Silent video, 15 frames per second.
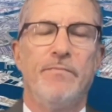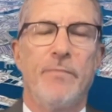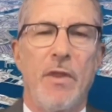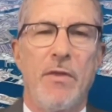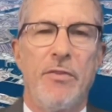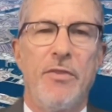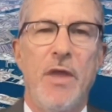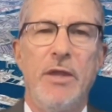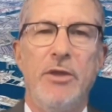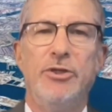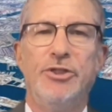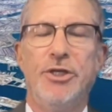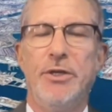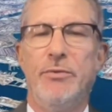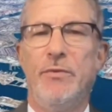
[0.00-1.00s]
Thank you,
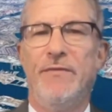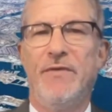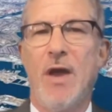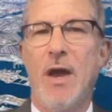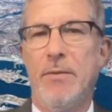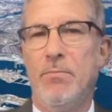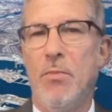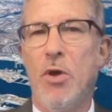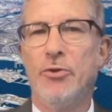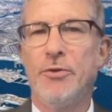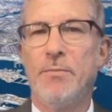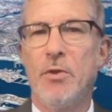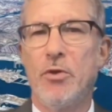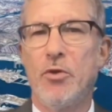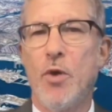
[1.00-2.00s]
Gene. We've gotten multiple
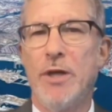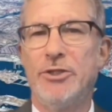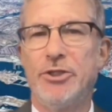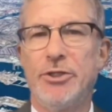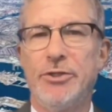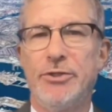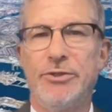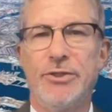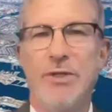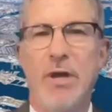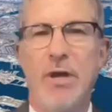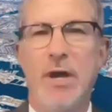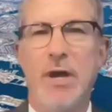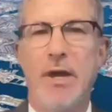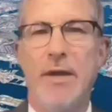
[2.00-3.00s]
questions on
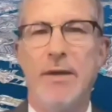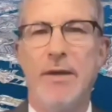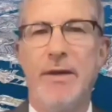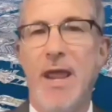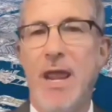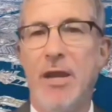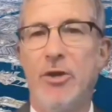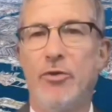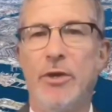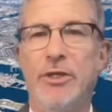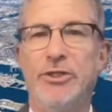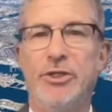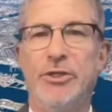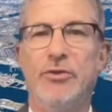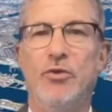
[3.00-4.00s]
anchorage and
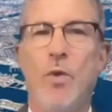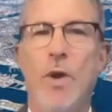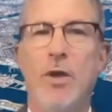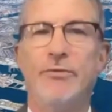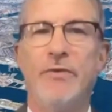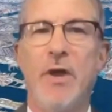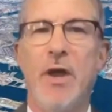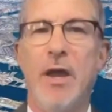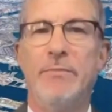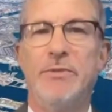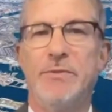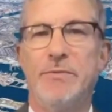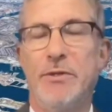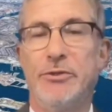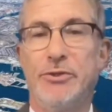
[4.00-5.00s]
dwell times because
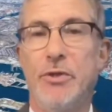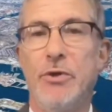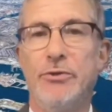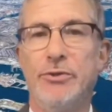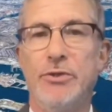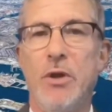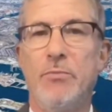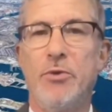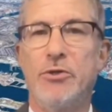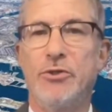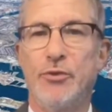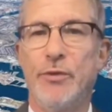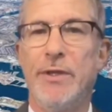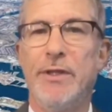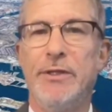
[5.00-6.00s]
those numbers
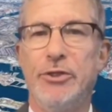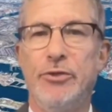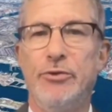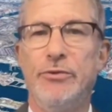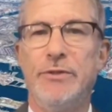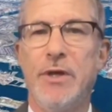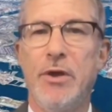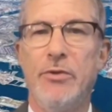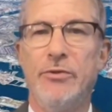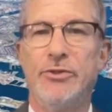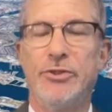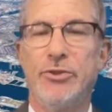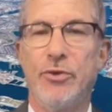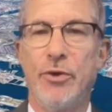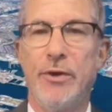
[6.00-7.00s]
really do tell the
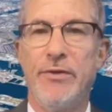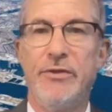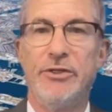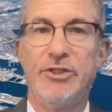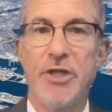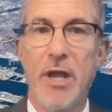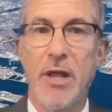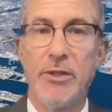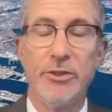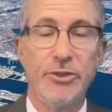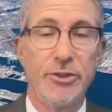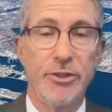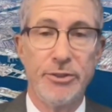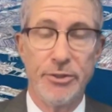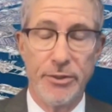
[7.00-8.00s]
story of the challenges
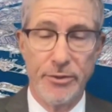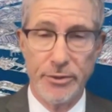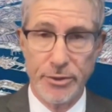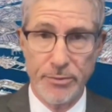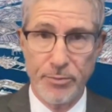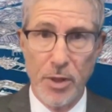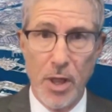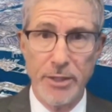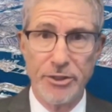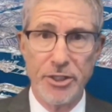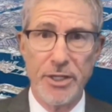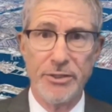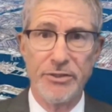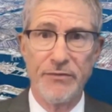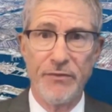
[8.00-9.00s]
that the supply chain's
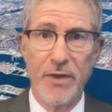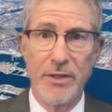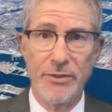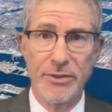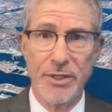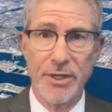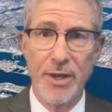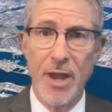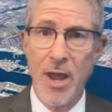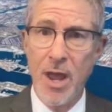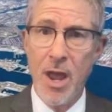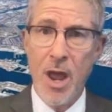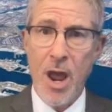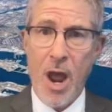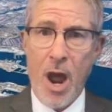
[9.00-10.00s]
facing.
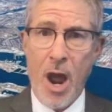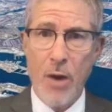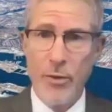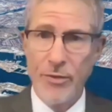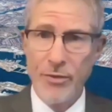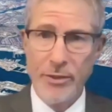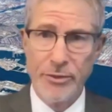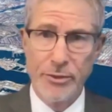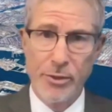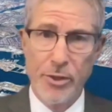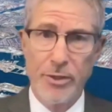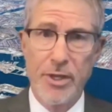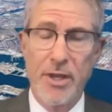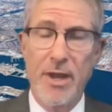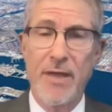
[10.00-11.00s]
How are things looking
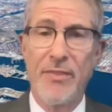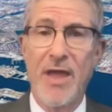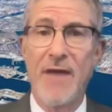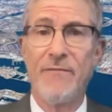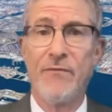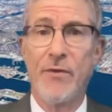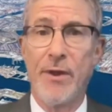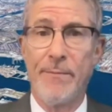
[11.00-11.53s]
on that front?